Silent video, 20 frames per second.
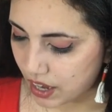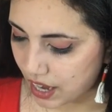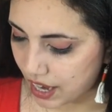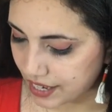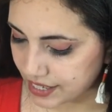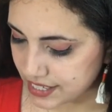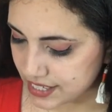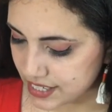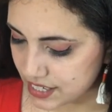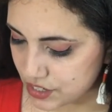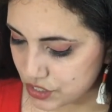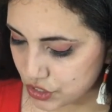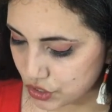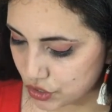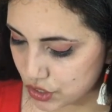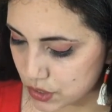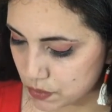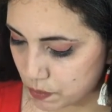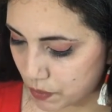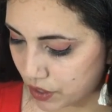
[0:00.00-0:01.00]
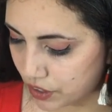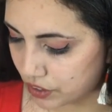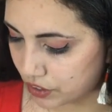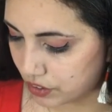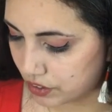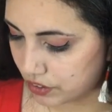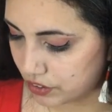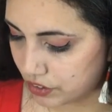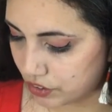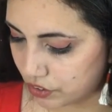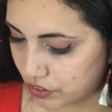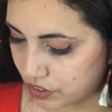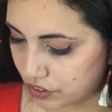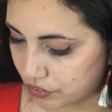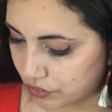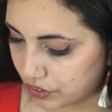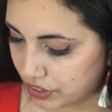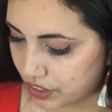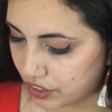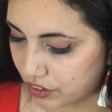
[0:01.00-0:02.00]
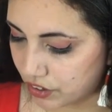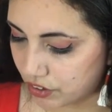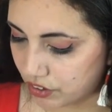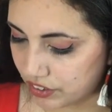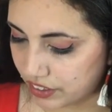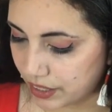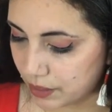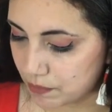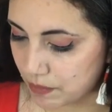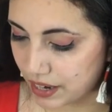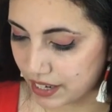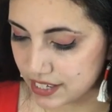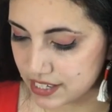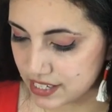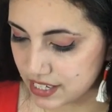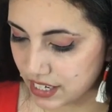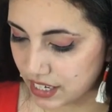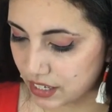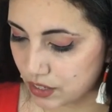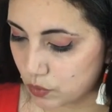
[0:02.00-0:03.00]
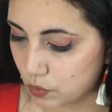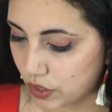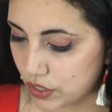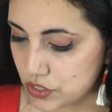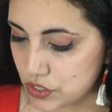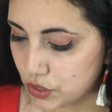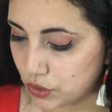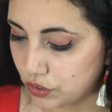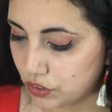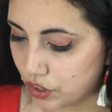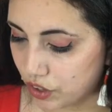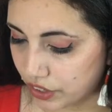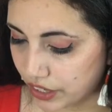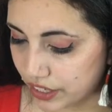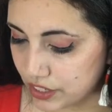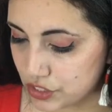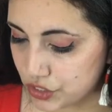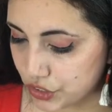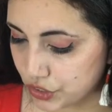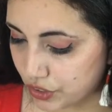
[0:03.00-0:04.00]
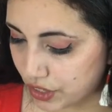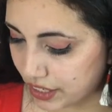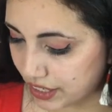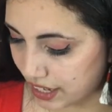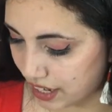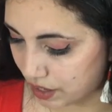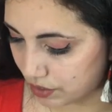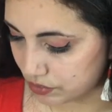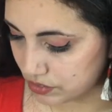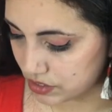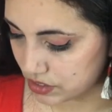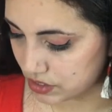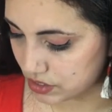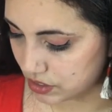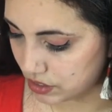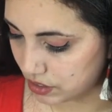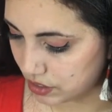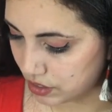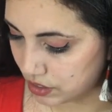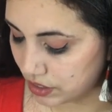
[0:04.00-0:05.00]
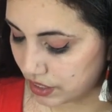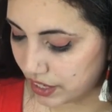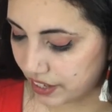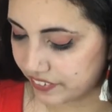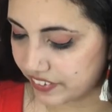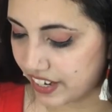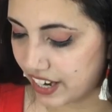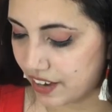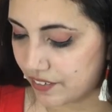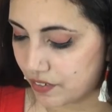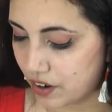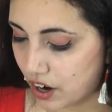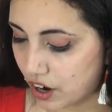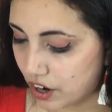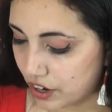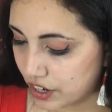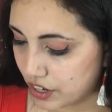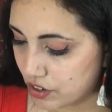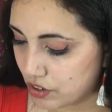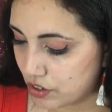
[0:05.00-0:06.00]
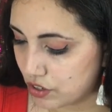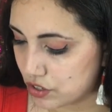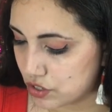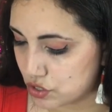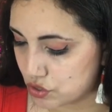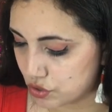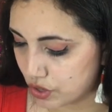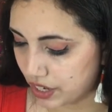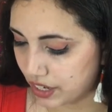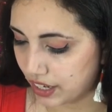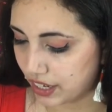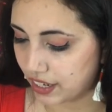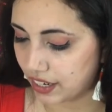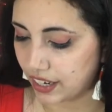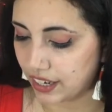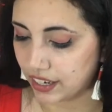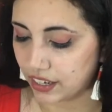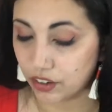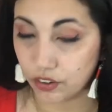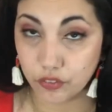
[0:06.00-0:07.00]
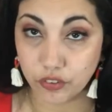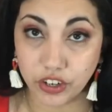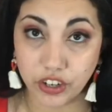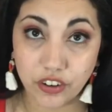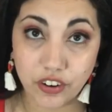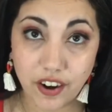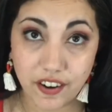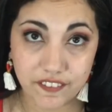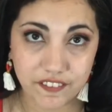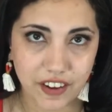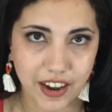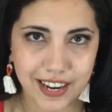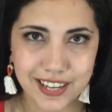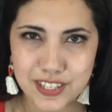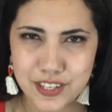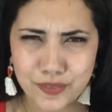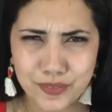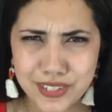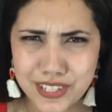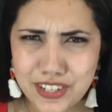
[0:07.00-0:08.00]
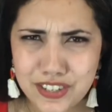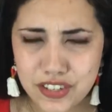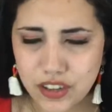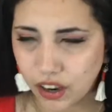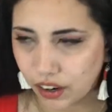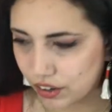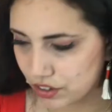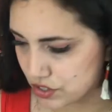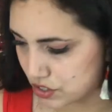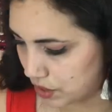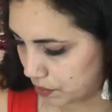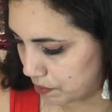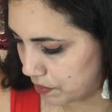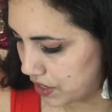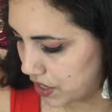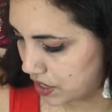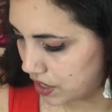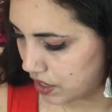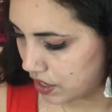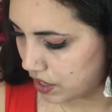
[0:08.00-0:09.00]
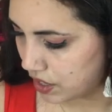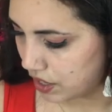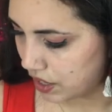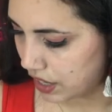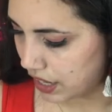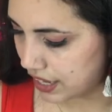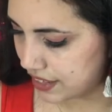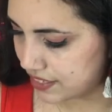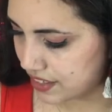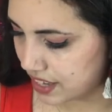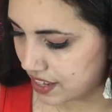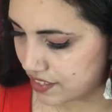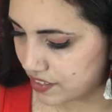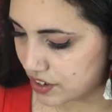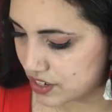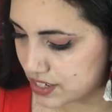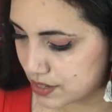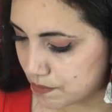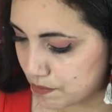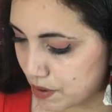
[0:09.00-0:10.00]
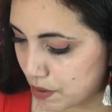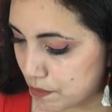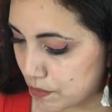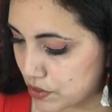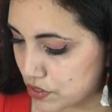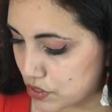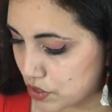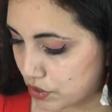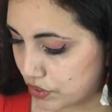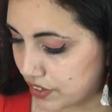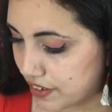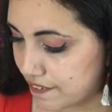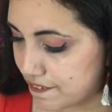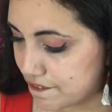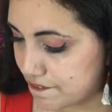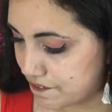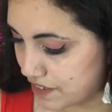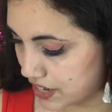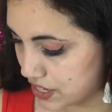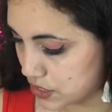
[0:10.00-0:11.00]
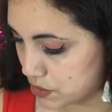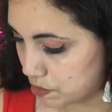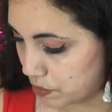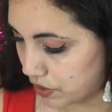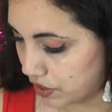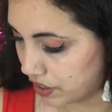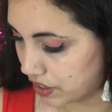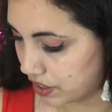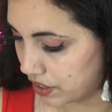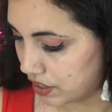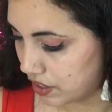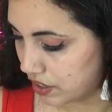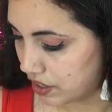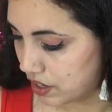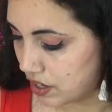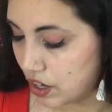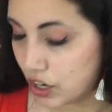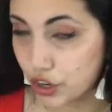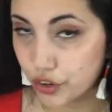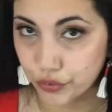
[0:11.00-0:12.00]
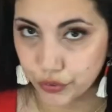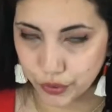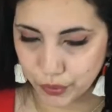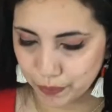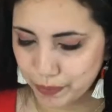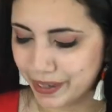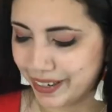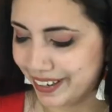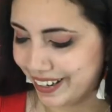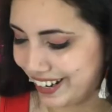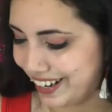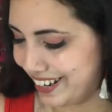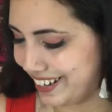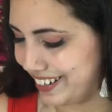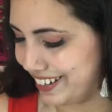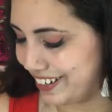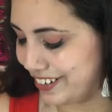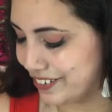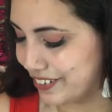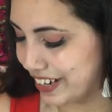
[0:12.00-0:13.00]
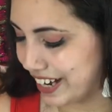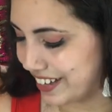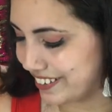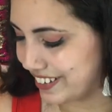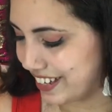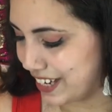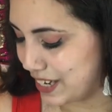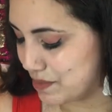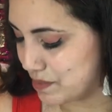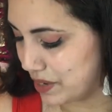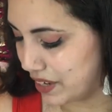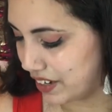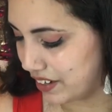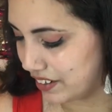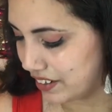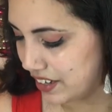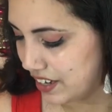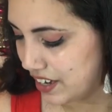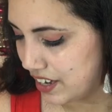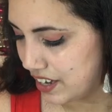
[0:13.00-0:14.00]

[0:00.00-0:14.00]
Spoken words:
Access your Spark Your Career online magazine once you log into your account, and they have articles, training, and career advice, which is awesome. And then there's a members only Facebook group, and you get the email,